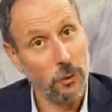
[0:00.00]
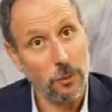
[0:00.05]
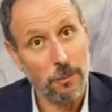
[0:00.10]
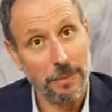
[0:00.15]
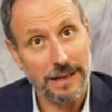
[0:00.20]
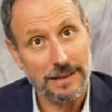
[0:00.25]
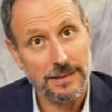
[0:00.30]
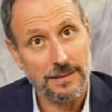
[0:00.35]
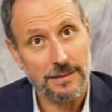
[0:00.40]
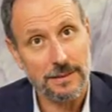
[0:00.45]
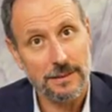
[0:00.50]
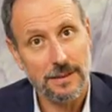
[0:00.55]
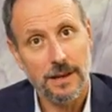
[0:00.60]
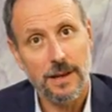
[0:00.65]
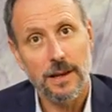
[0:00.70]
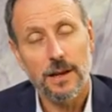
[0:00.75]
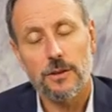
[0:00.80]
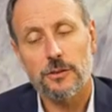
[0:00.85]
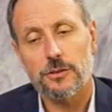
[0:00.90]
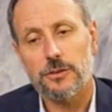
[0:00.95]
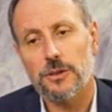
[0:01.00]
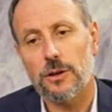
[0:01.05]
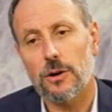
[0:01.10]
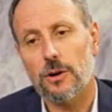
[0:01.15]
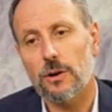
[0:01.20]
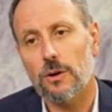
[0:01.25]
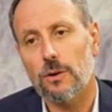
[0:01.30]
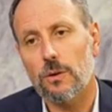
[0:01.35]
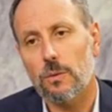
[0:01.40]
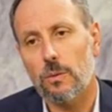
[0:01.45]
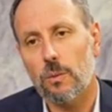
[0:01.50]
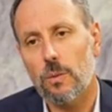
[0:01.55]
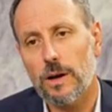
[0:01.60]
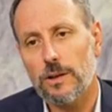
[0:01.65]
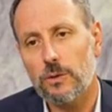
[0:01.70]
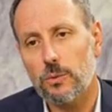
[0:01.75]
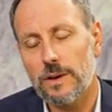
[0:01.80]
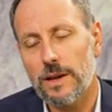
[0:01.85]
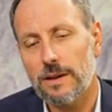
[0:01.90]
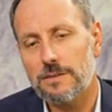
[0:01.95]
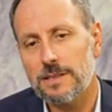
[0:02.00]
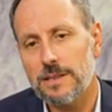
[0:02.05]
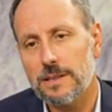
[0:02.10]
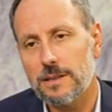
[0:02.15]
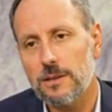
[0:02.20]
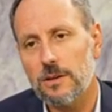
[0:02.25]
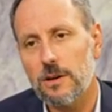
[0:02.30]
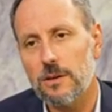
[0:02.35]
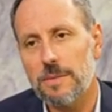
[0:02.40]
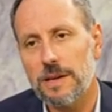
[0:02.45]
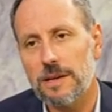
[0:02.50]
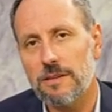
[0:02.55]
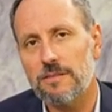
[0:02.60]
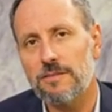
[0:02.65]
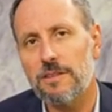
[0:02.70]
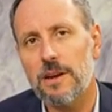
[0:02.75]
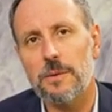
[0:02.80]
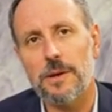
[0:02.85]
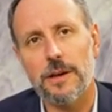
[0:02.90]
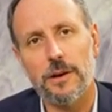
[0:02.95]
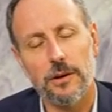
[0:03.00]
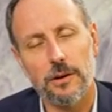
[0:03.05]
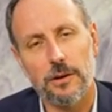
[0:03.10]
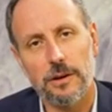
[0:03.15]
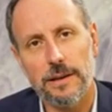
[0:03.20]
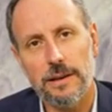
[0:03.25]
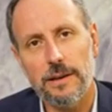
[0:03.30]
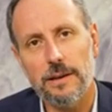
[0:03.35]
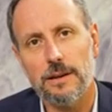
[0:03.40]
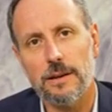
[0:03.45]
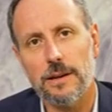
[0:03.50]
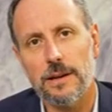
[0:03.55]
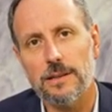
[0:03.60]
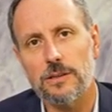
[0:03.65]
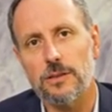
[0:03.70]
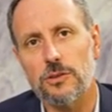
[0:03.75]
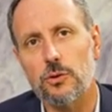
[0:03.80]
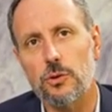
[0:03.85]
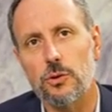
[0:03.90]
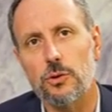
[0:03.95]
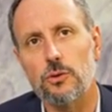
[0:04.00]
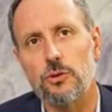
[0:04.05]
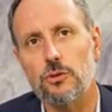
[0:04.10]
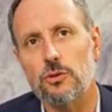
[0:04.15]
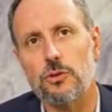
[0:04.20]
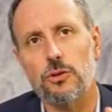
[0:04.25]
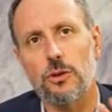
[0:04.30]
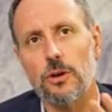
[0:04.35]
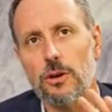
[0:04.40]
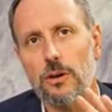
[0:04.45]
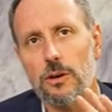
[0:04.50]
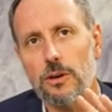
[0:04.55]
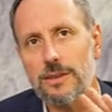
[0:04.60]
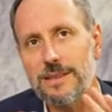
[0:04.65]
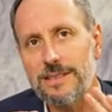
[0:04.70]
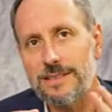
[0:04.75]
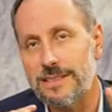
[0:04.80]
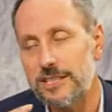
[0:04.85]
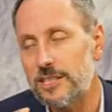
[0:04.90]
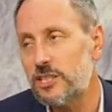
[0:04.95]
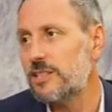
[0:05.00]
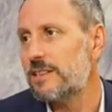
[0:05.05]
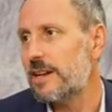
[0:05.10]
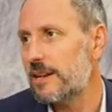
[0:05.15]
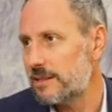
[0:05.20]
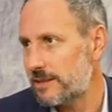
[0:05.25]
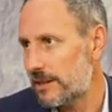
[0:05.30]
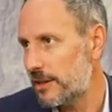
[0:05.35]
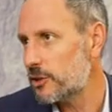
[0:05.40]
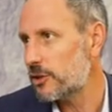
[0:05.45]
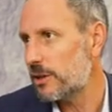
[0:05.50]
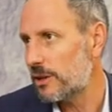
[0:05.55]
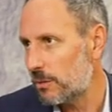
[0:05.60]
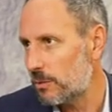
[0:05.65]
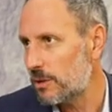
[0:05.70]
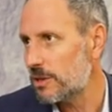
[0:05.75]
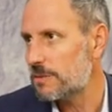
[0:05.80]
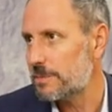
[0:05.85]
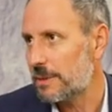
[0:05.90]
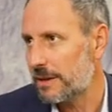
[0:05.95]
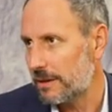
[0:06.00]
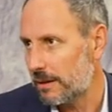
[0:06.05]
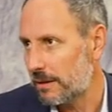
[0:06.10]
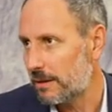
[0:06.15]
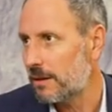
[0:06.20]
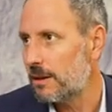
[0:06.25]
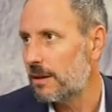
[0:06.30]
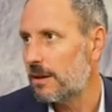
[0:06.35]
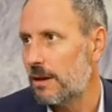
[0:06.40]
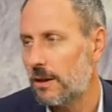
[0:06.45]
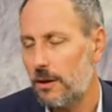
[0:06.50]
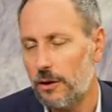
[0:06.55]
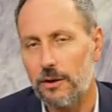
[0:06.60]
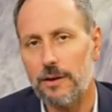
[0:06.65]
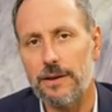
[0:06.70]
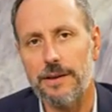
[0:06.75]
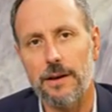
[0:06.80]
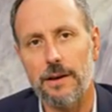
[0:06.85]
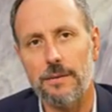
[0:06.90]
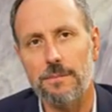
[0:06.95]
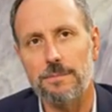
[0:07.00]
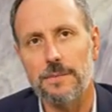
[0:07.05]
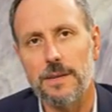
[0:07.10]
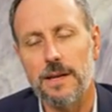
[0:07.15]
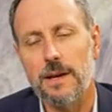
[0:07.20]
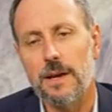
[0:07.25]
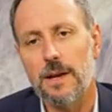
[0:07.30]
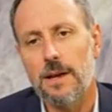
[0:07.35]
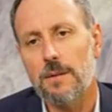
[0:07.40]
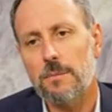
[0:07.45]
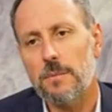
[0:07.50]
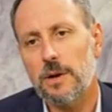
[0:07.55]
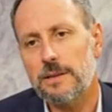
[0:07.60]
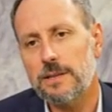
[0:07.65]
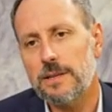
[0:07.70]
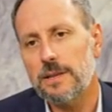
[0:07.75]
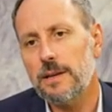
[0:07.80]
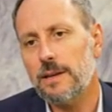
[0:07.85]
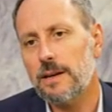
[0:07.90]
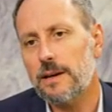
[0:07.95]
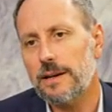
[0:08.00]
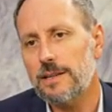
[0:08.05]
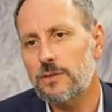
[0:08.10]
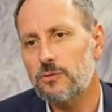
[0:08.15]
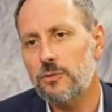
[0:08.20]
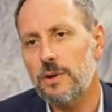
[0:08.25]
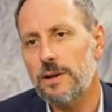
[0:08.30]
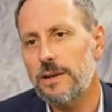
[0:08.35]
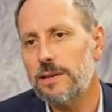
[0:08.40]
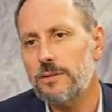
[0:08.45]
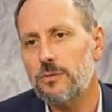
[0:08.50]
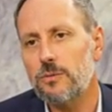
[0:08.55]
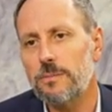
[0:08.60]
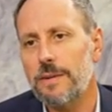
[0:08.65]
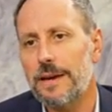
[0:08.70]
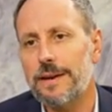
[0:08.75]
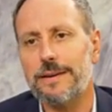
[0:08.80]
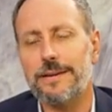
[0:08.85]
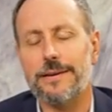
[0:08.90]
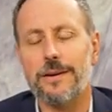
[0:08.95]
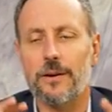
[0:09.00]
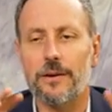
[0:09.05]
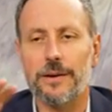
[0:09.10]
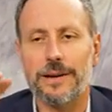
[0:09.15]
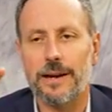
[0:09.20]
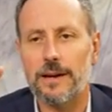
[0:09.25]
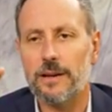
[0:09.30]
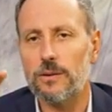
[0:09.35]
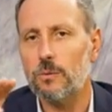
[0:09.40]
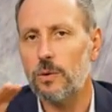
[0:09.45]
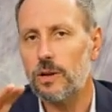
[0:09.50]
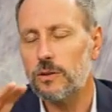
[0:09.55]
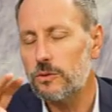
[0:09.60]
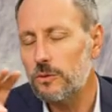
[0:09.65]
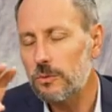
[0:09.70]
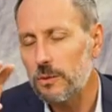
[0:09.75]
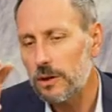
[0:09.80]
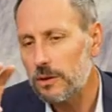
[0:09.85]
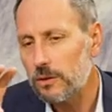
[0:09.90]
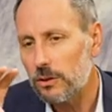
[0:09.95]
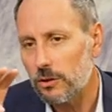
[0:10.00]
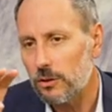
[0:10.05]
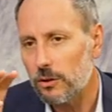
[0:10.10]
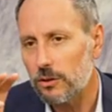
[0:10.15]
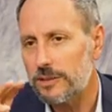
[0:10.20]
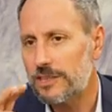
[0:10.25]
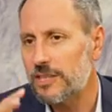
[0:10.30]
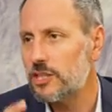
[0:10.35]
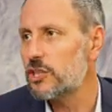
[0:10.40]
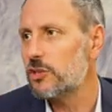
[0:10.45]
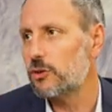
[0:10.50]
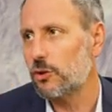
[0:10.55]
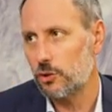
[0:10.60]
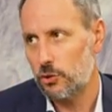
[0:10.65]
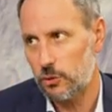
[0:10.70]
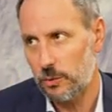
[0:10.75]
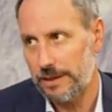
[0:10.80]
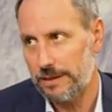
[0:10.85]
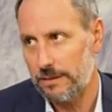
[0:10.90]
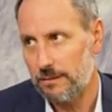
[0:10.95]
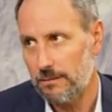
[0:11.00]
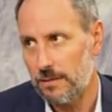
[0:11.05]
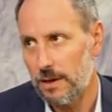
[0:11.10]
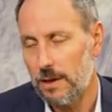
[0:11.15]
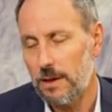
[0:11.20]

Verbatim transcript: complex. So what we have seen coming very early is to use uh, this digitalization I was speaking earlier. But here it's really to make a kind what you will call a digital twin